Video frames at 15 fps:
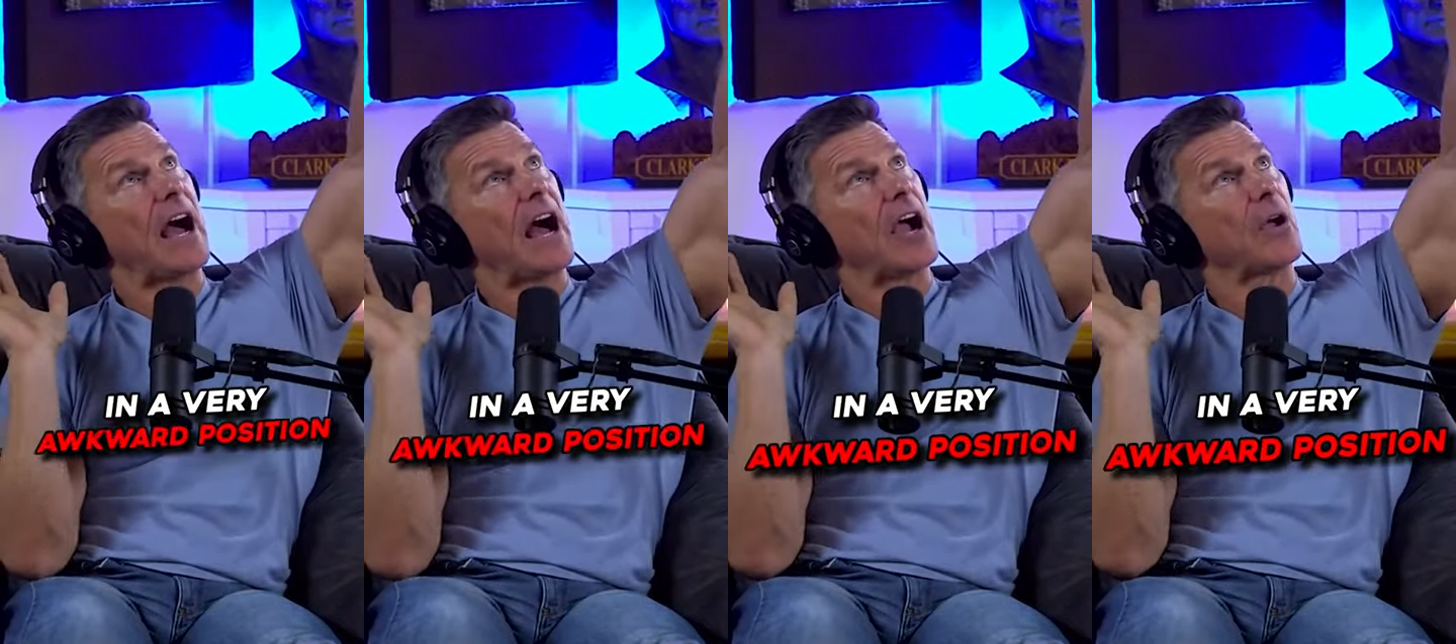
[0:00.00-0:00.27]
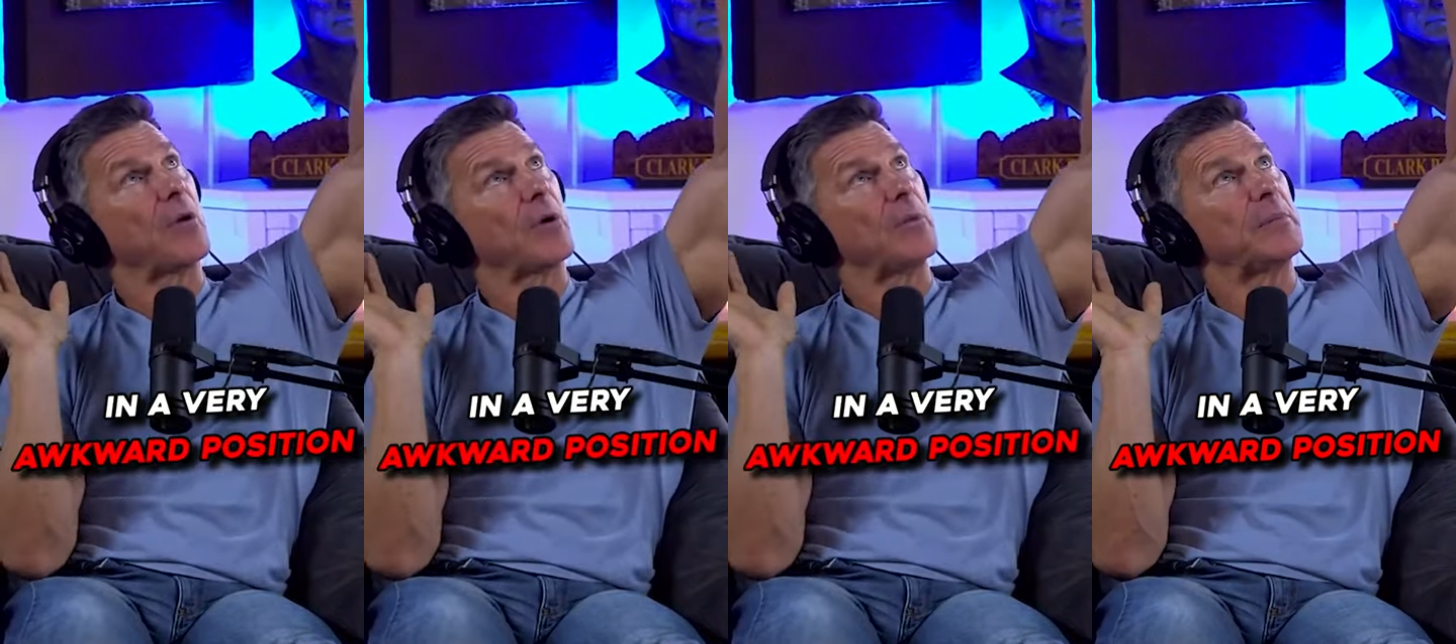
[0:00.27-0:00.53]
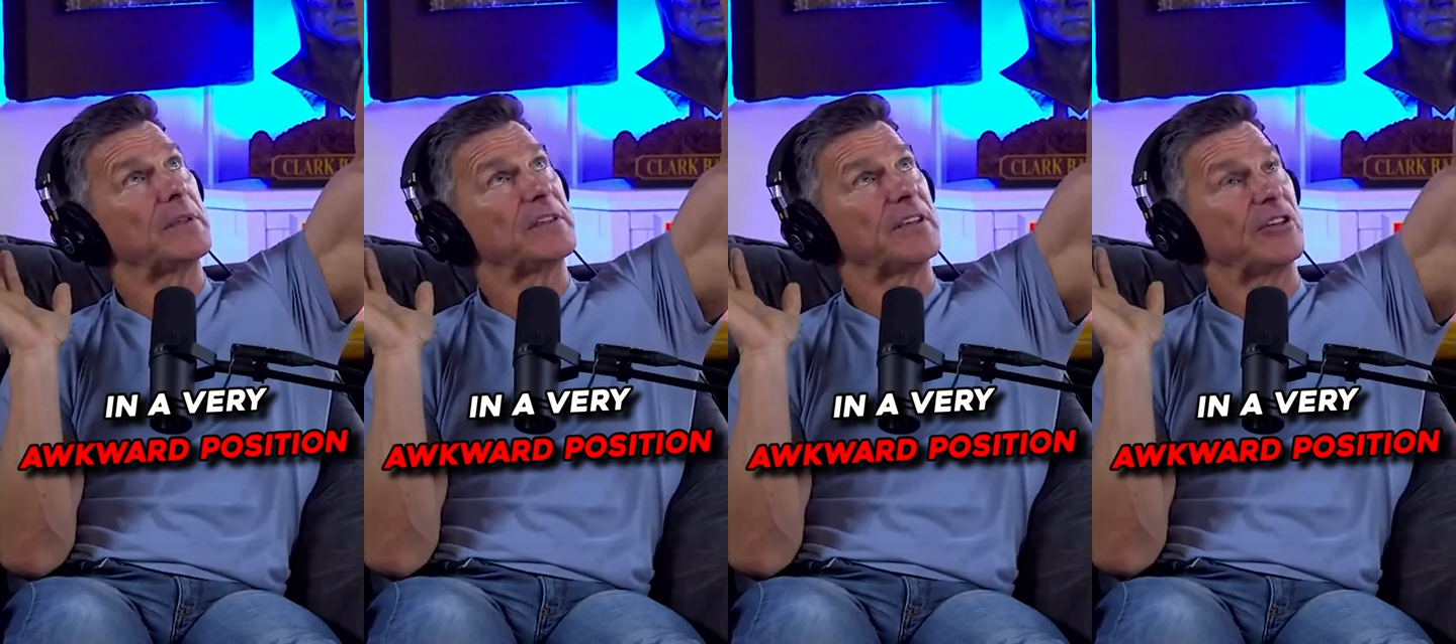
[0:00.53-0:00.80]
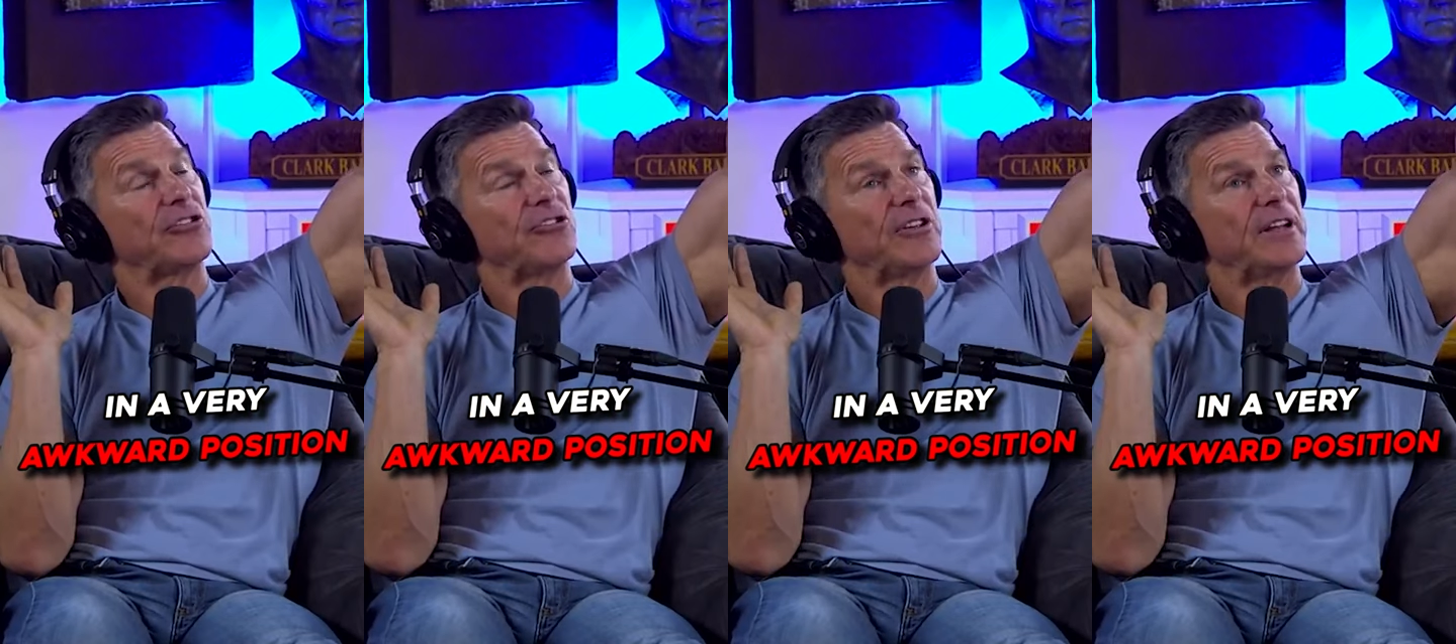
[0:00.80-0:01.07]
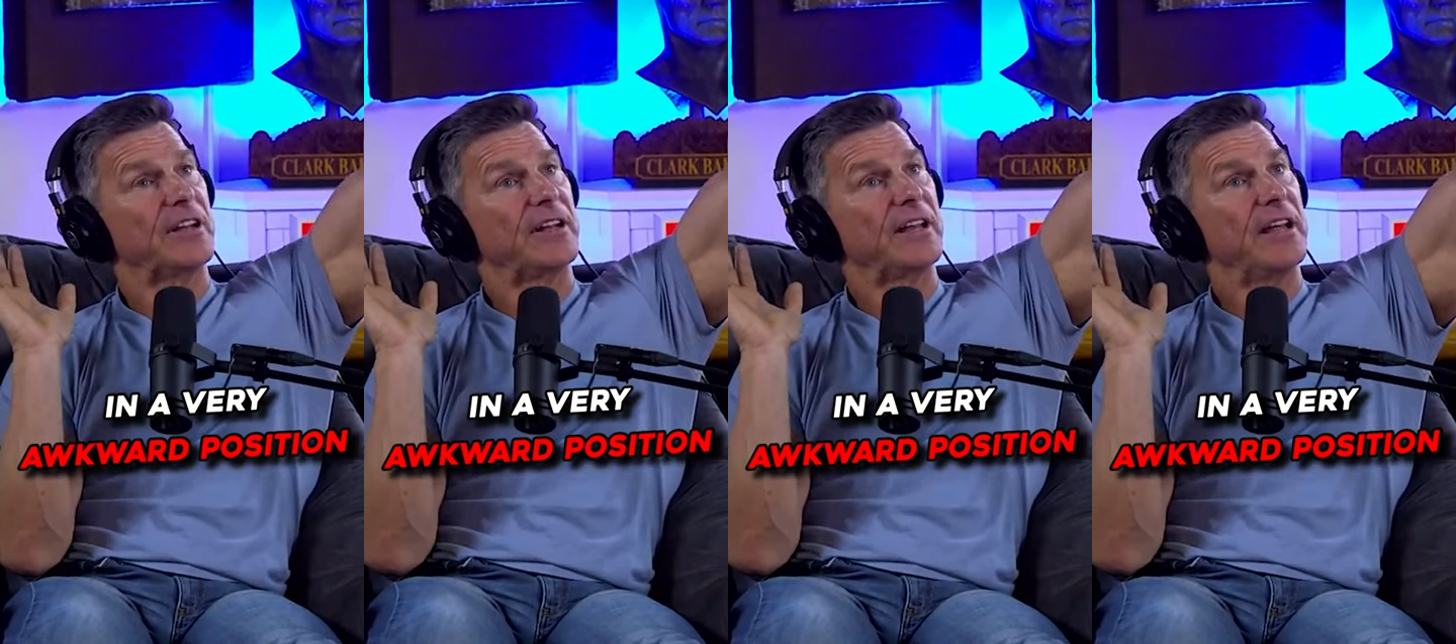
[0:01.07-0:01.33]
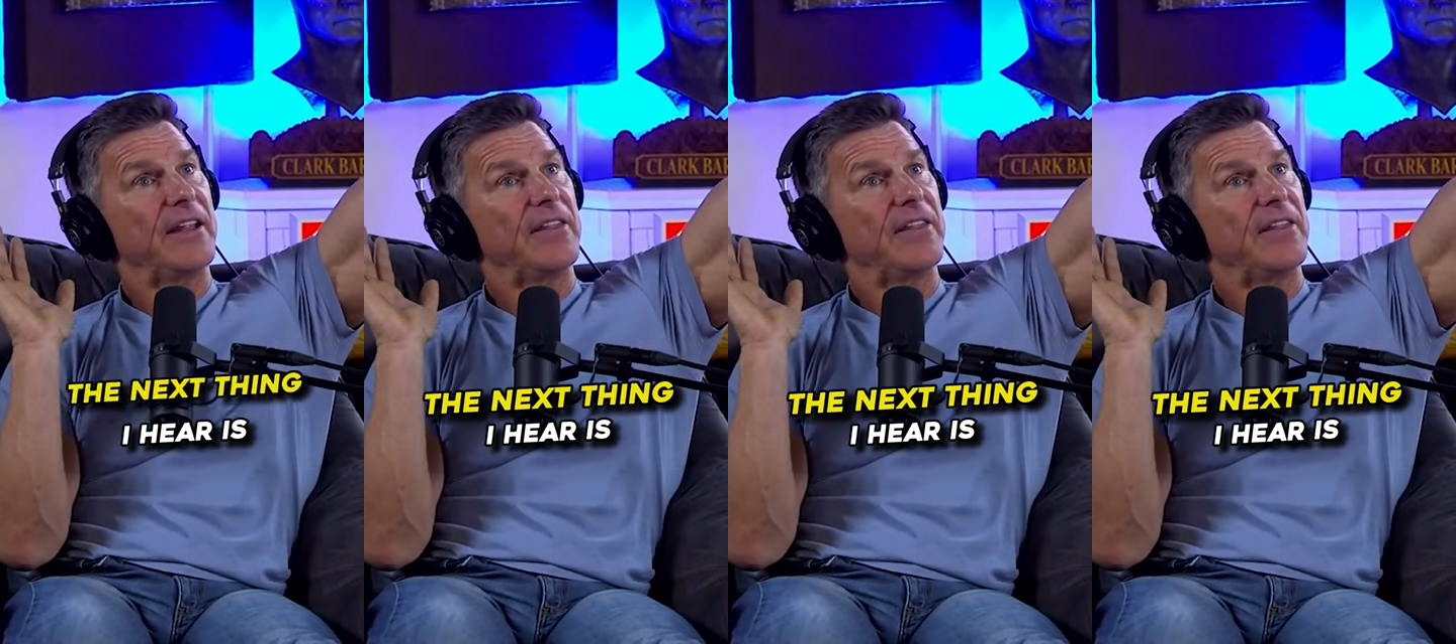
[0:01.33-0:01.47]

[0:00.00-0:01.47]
awkward position.